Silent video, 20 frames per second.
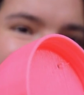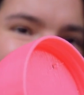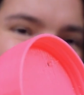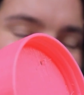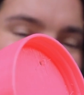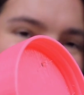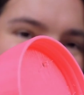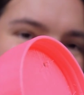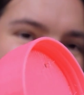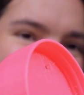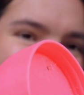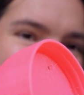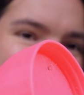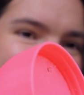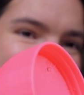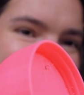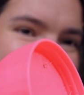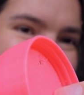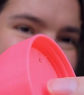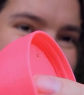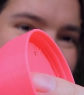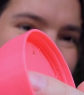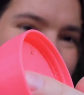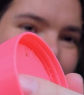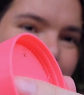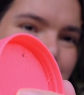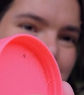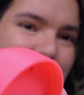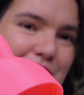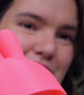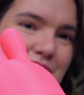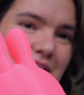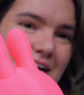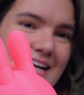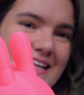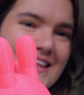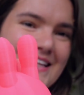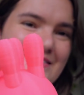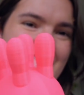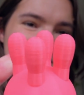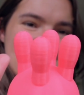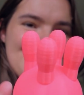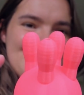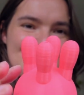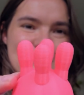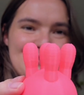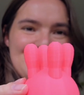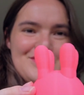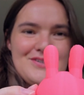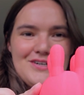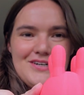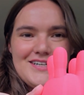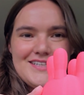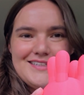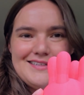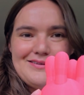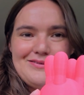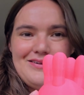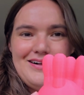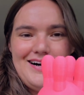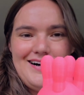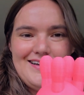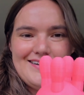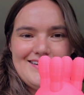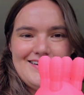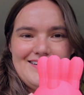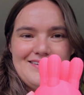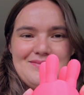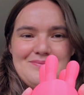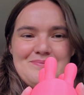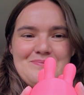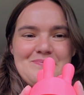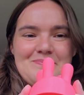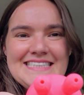so now we've got like the screw and then we've also got a little udder.